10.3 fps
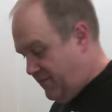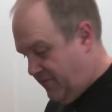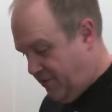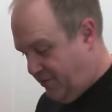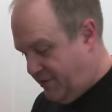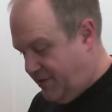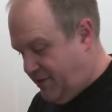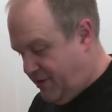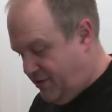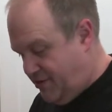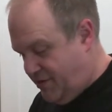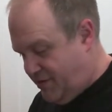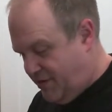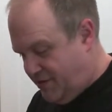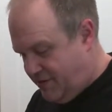Put it in
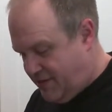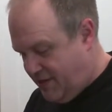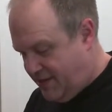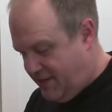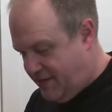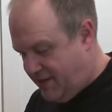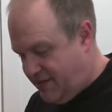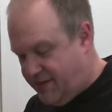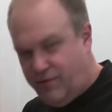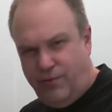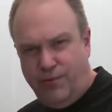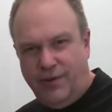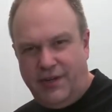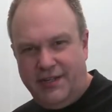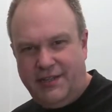just like that. Ooh,
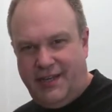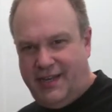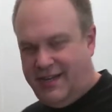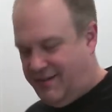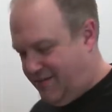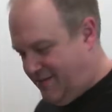look at that.